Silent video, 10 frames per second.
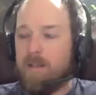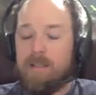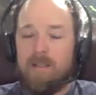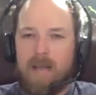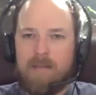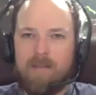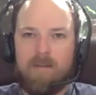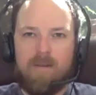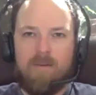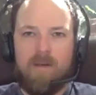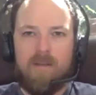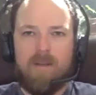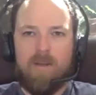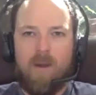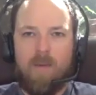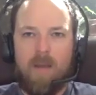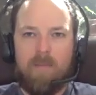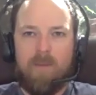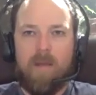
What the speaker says: At least the last 2 years ago I went,